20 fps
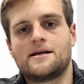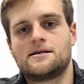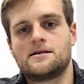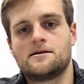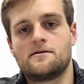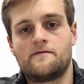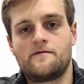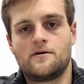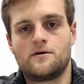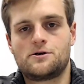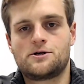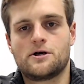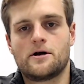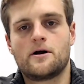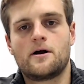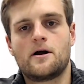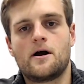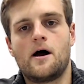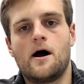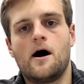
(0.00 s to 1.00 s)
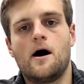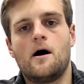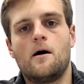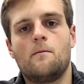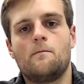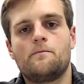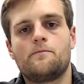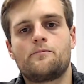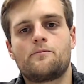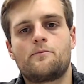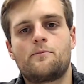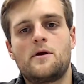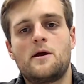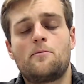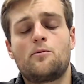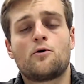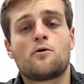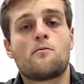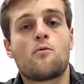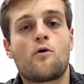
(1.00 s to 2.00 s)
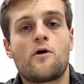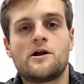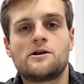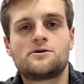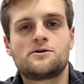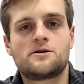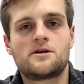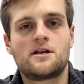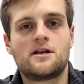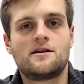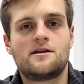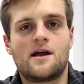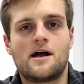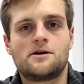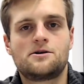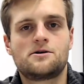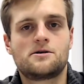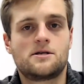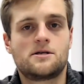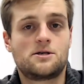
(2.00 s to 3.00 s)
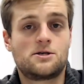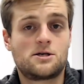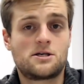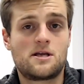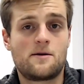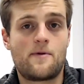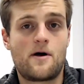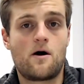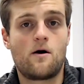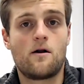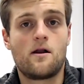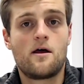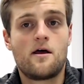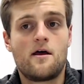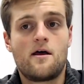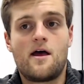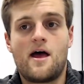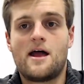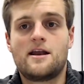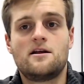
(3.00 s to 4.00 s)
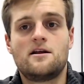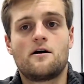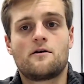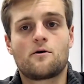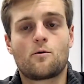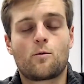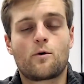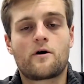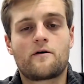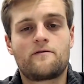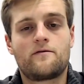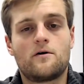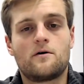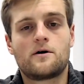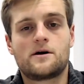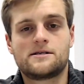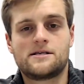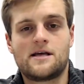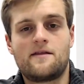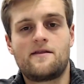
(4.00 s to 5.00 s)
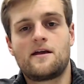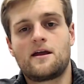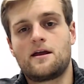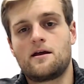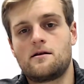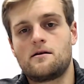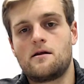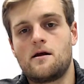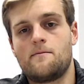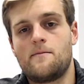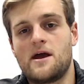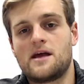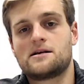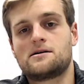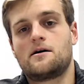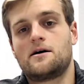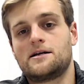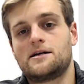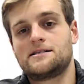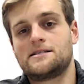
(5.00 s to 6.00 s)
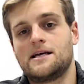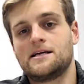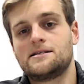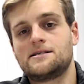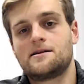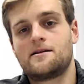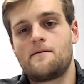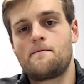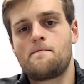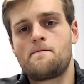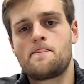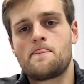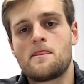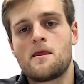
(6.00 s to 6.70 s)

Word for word: to the future. Um, people are more interested in dentures than just about any other workflow because I think it, it makes a lot of sense to them.